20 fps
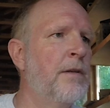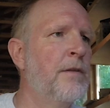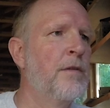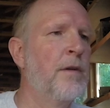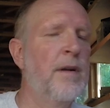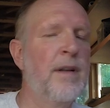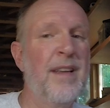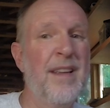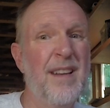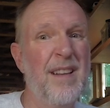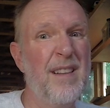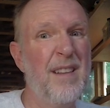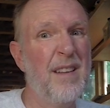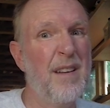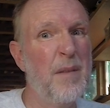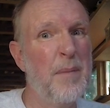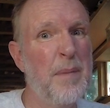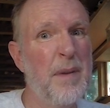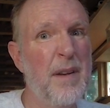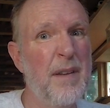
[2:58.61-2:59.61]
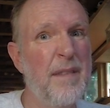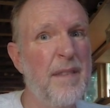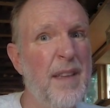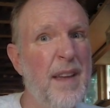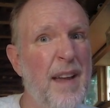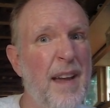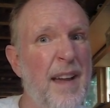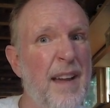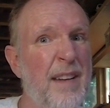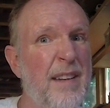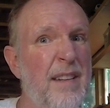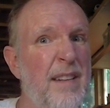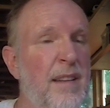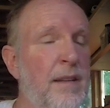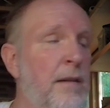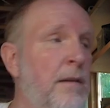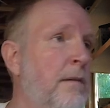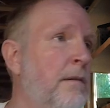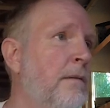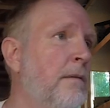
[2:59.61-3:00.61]
try to get a little bit of the
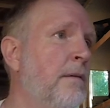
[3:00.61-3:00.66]
acne